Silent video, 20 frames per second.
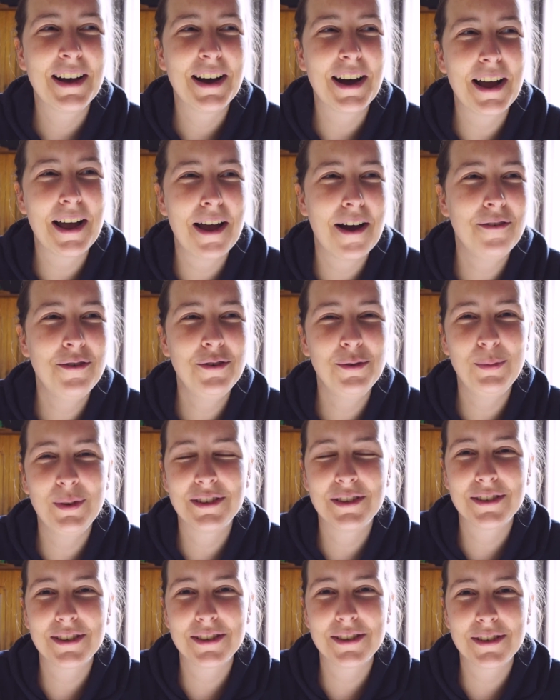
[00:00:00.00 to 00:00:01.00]
I haven't
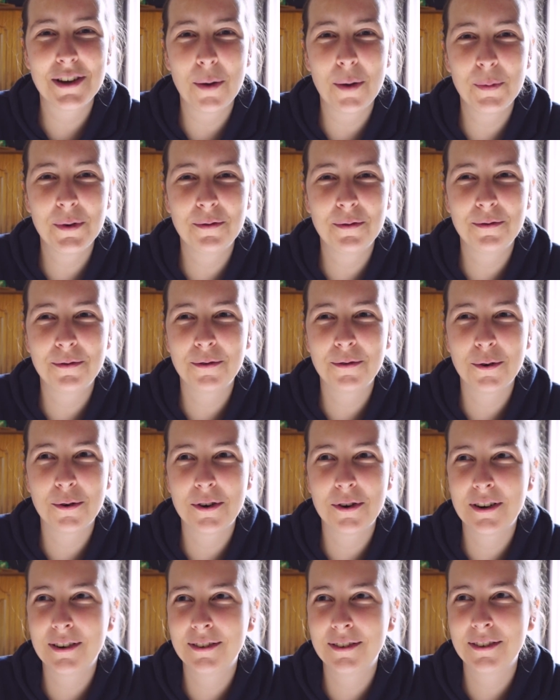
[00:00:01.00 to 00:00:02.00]
been stopped
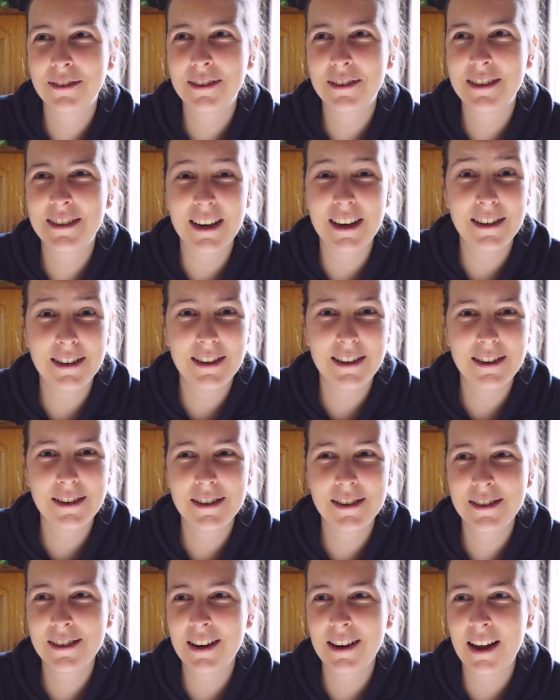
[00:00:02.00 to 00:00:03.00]
for 10
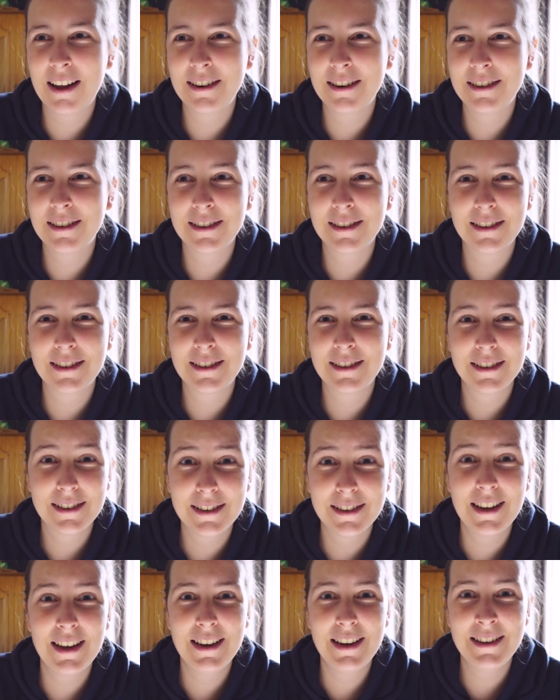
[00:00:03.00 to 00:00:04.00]
years and the
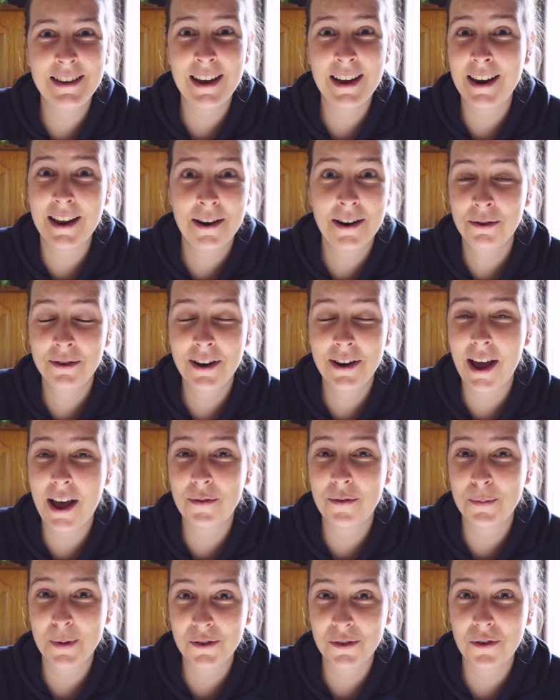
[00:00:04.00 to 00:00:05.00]
day that I don't
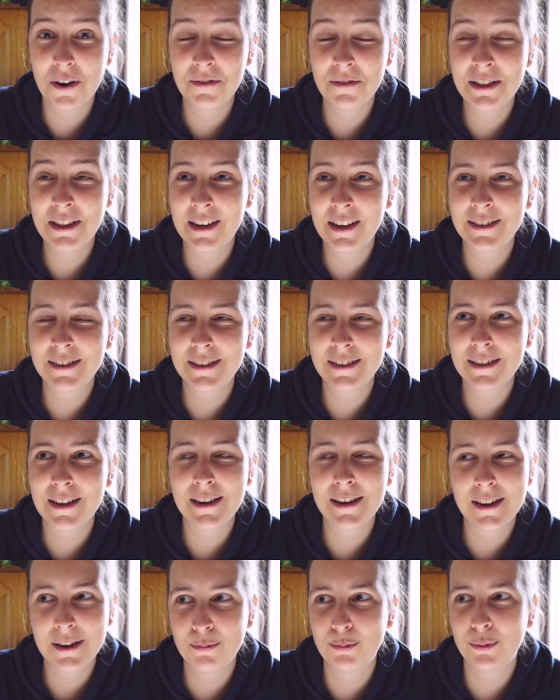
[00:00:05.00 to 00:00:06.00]
have my driving license
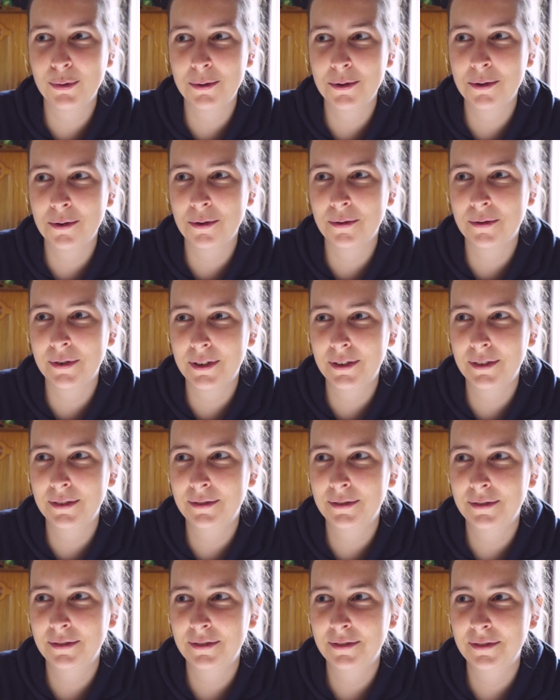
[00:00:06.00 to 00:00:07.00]
I get pulled over.
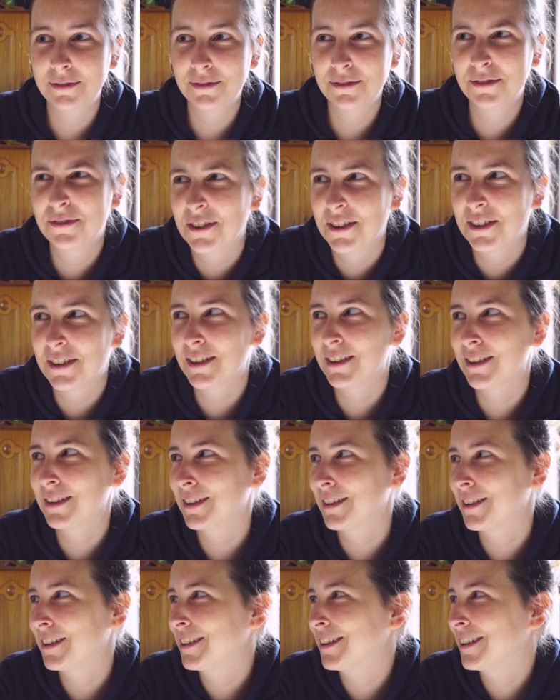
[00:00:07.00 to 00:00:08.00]
Fuck.
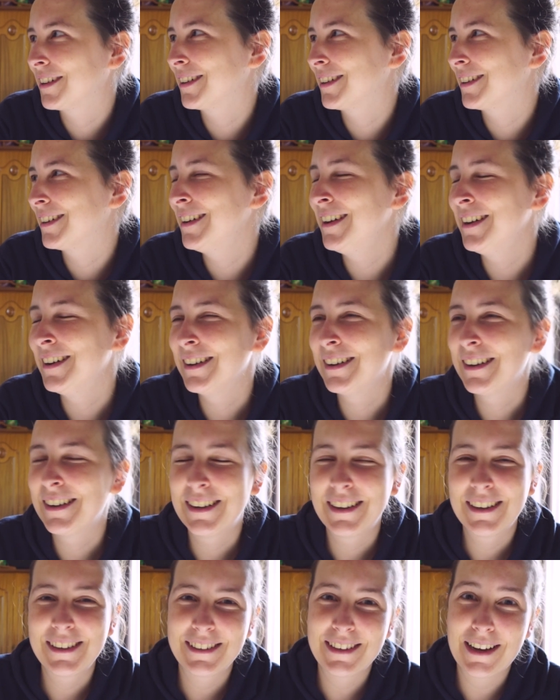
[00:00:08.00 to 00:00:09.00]

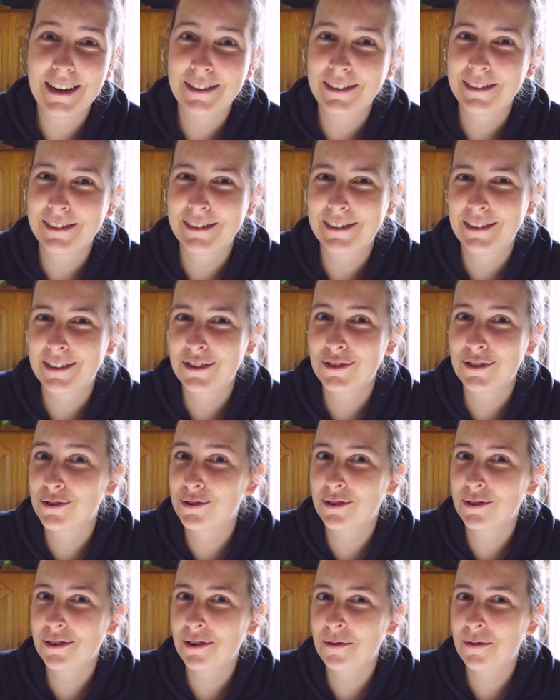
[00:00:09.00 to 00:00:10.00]
Yeah,
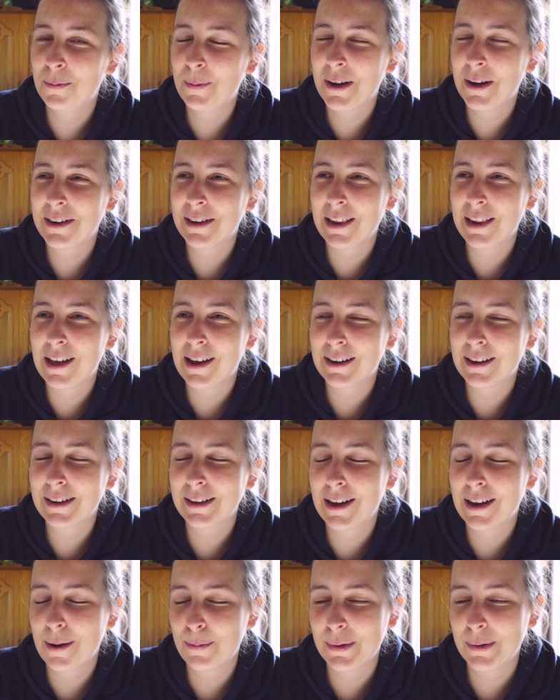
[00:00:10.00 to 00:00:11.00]
stroke of bad luck
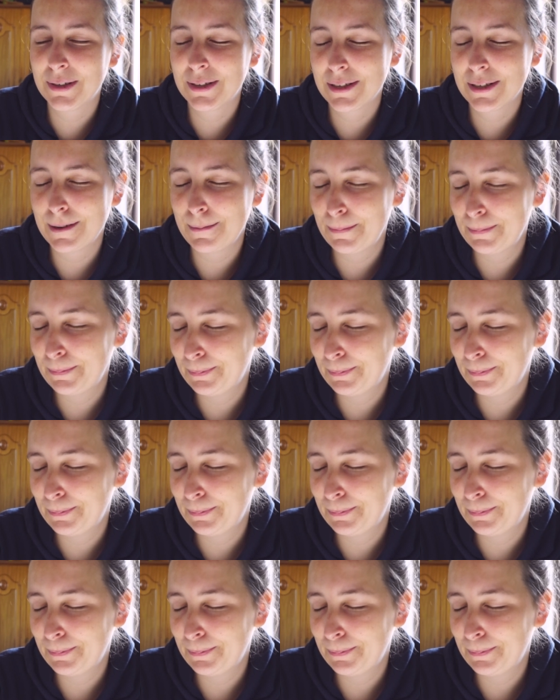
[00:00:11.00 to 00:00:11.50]
happens.